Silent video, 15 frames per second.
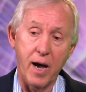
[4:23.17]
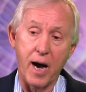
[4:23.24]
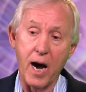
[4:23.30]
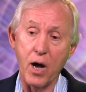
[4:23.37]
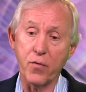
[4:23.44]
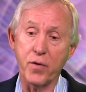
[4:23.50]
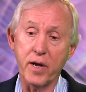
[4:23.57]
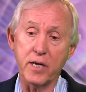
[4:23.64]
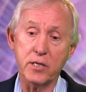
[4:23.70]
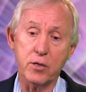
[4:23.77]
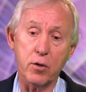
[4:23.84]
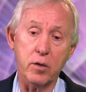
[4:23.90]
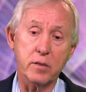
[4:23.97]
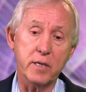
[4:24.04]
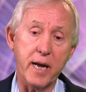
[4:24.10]
I think it's
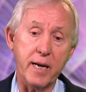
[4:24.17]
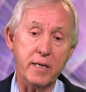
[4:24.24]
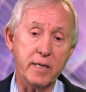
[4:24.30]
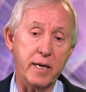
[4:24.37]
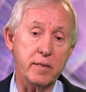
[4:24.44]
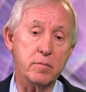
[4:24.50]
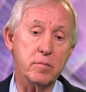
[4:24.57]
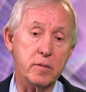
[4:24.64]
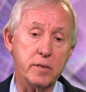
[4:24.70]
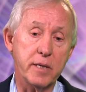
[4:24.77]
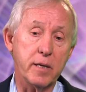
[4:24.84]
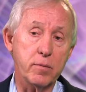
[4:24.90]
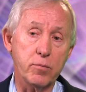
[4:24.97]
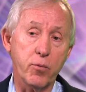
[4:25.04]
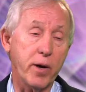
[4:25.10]
going to take 10, 10